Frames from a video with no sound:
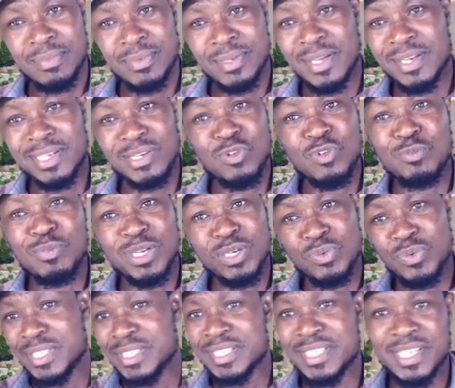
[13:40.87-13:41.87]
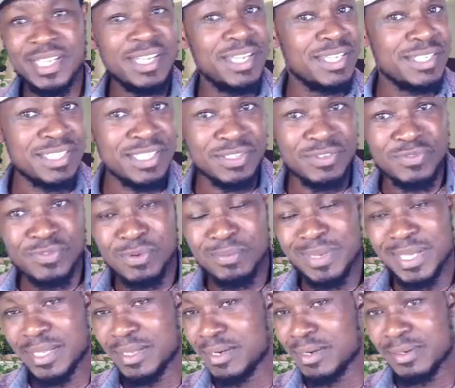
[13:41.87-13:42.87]
and a woman who is there hunting for
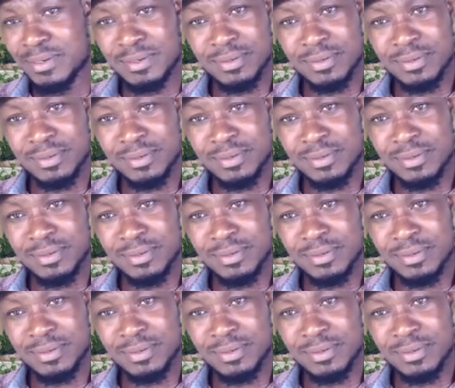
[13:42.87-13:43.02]
men.